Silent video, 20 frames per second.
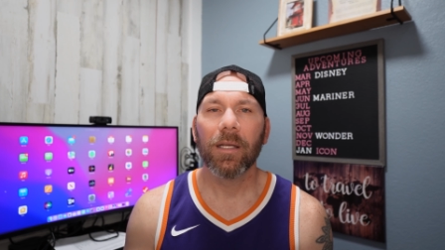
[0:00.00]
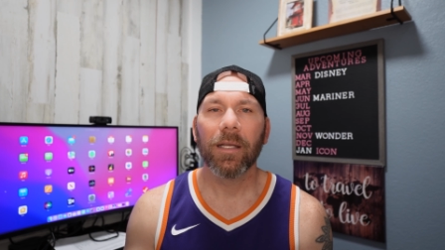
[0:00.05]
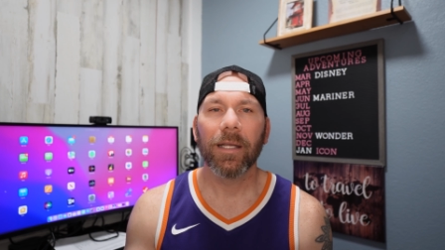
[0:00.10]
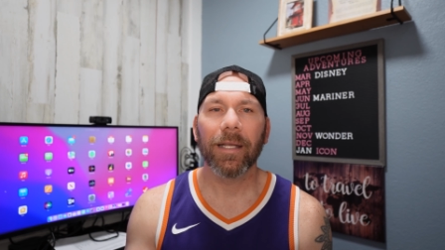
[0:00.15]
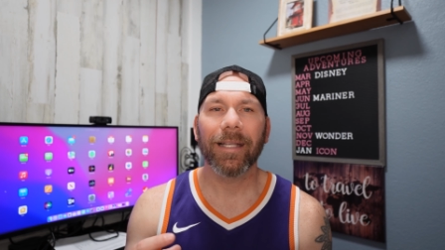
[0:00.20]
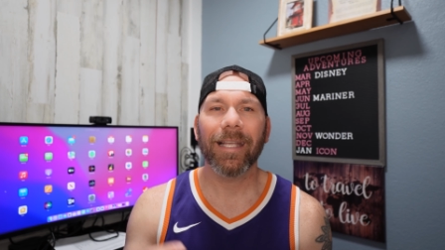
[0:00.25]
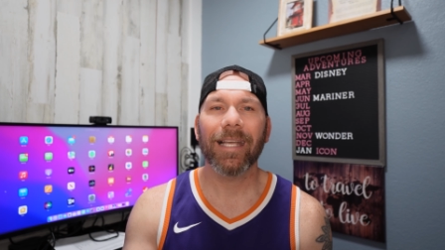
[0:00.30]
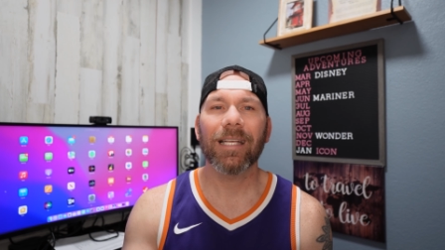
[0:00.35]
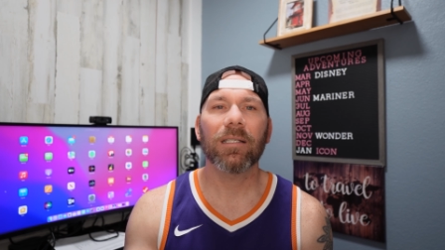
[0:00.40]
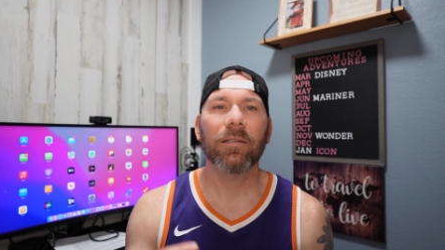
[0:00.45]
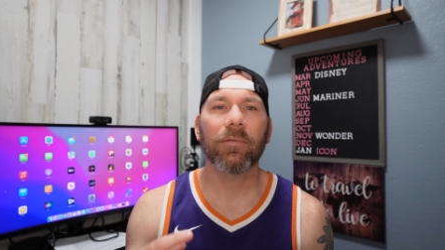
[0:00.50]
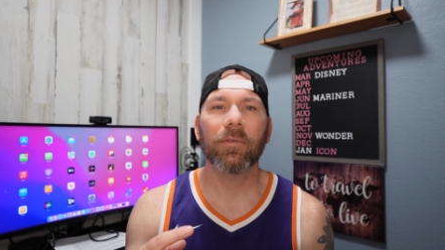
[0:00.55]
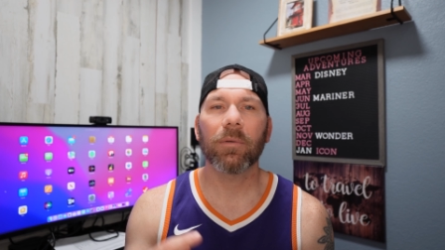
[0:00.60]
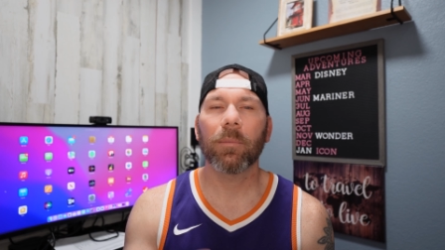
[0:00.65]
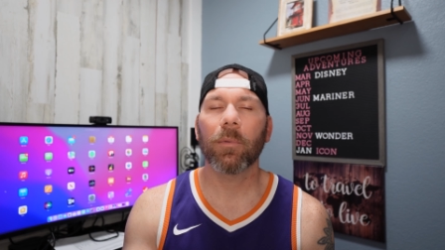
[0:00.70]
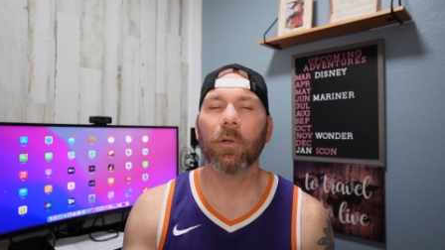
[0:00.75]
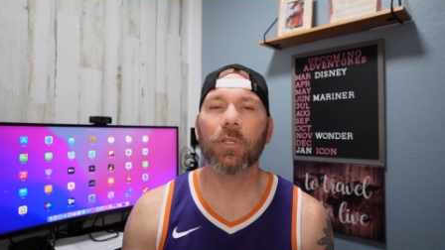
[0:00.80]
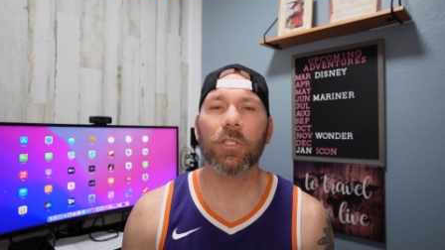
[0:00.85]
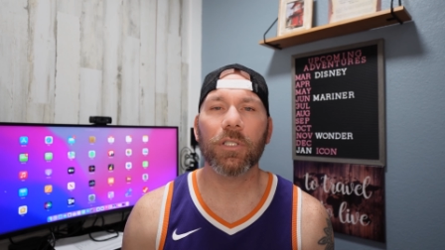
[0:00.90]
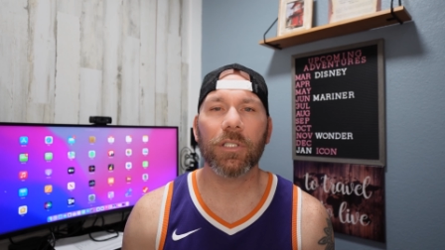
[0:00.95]
in case of
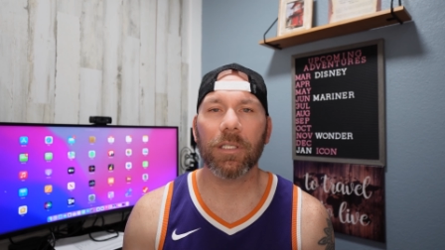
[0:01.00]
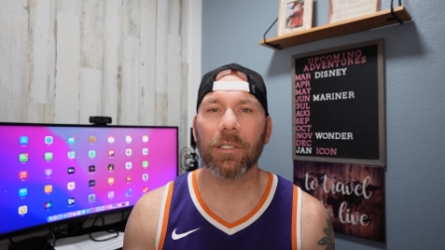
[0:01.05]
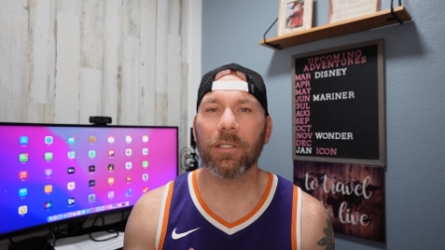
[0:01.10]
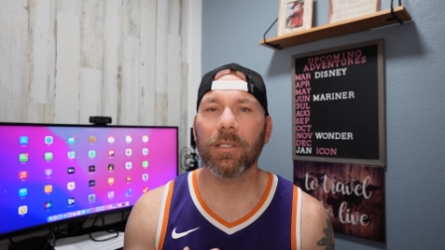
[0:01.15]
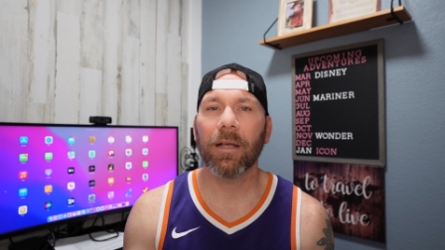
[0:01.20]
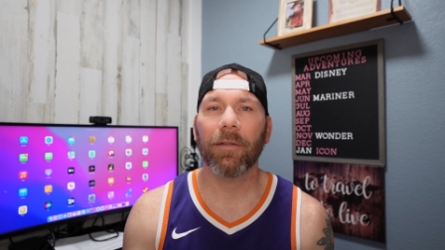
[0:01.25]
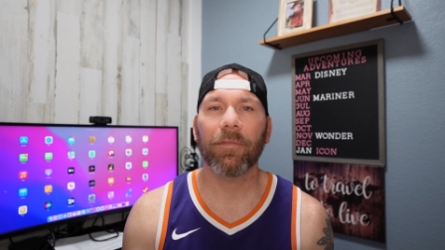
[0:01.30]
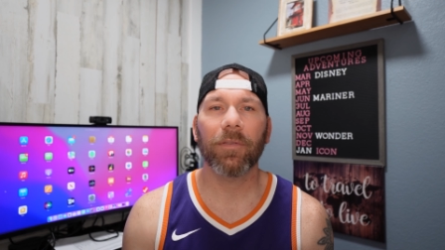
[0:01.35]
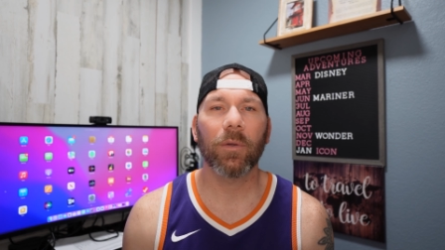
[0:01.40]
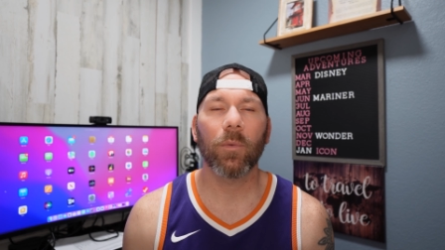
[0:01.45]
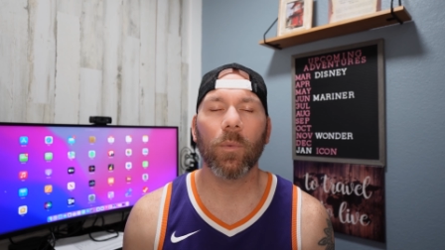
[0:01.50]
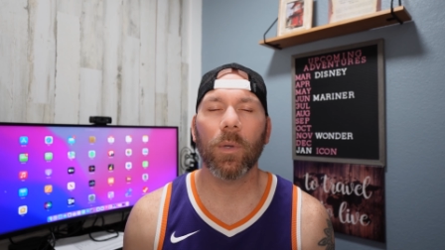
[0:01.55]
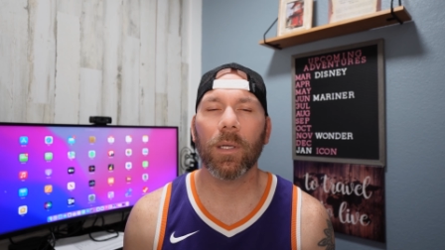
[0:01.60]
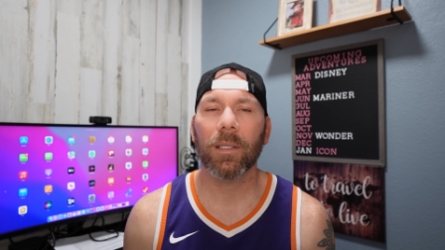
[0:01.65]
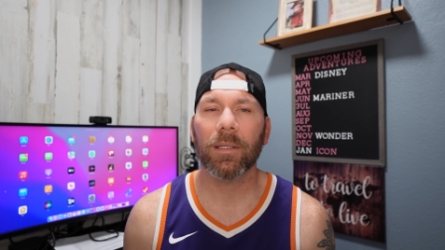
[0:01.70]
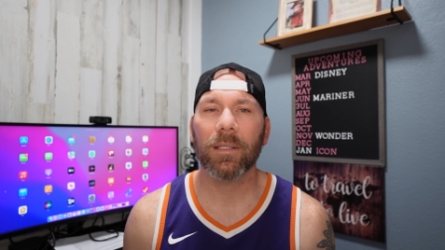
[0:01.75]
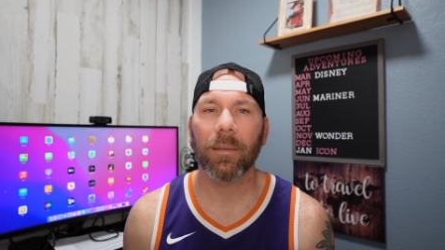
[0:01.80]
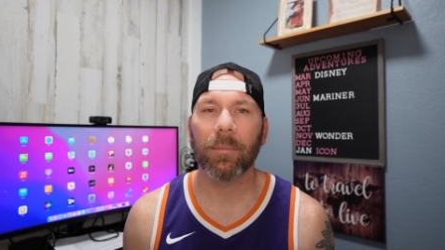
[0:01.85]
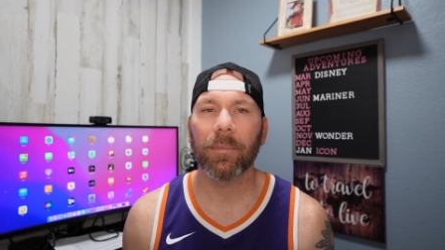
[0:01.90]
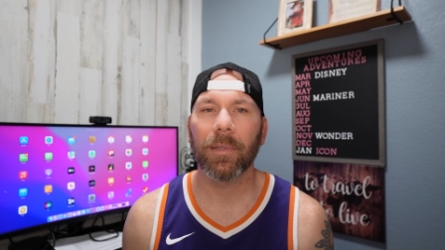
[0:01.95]
emergency you definitely
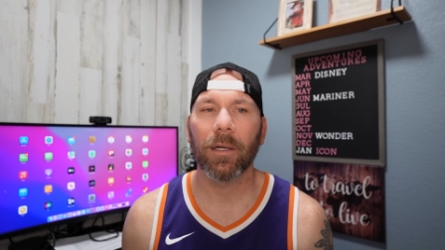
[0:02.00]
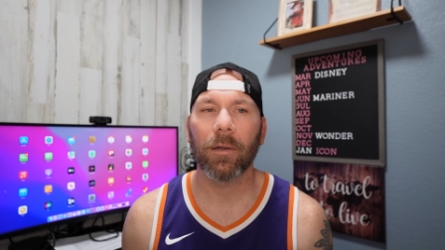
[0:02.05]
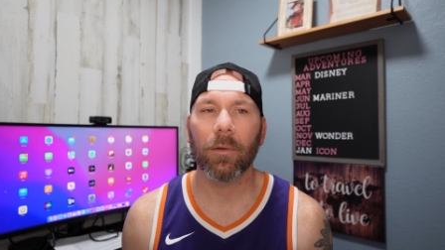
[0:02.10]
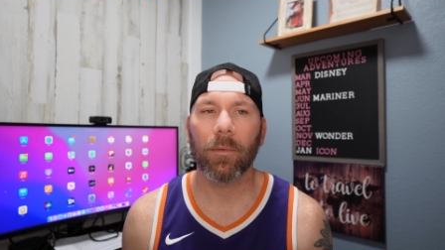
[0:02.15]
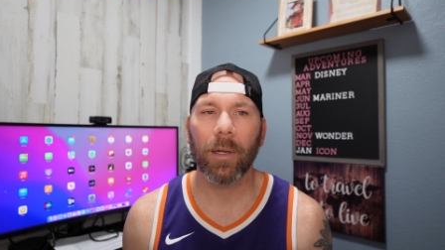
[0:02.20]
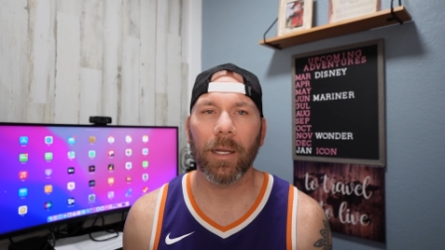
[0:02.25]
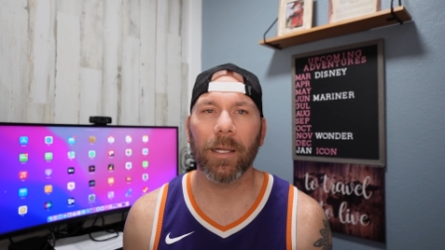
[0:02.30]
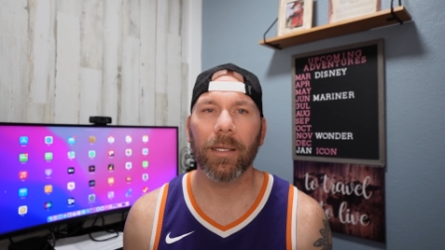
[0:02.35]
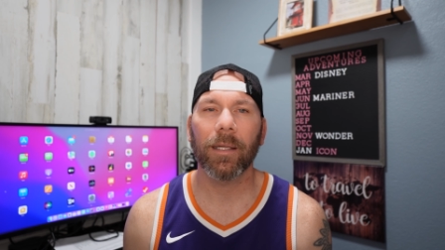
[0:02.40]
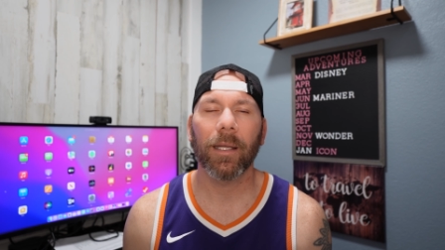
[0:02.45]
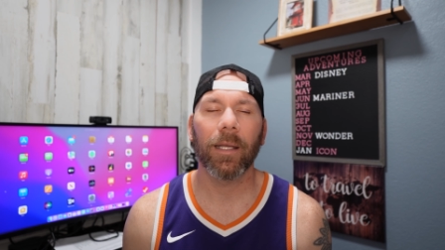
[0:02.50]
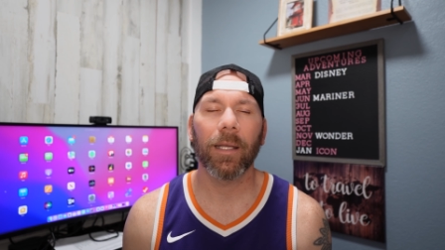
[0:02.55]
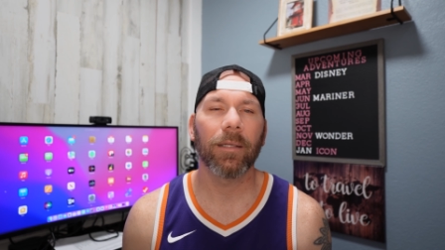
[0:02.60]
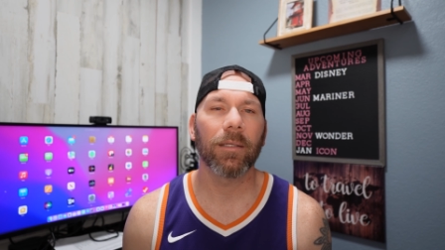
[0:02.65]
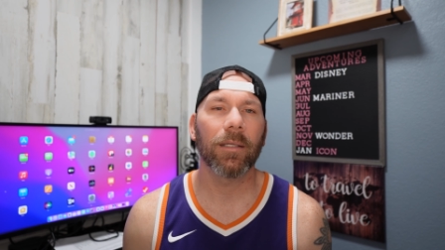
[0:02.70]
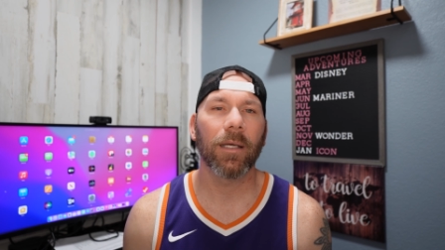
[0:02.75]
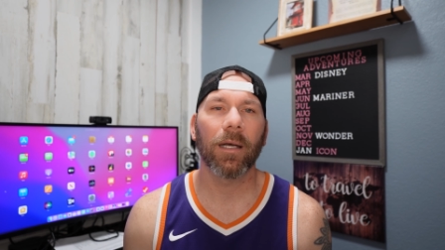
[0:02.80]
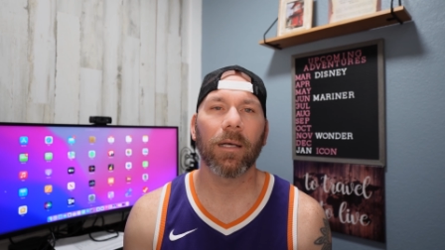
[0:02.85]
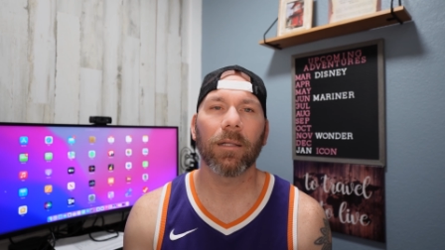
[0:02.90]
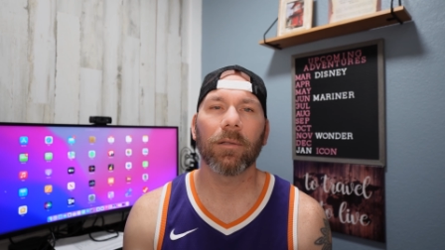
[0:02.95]
want them there right
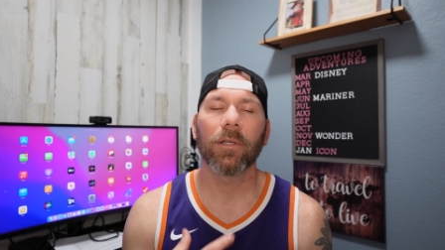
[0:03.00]
and uh,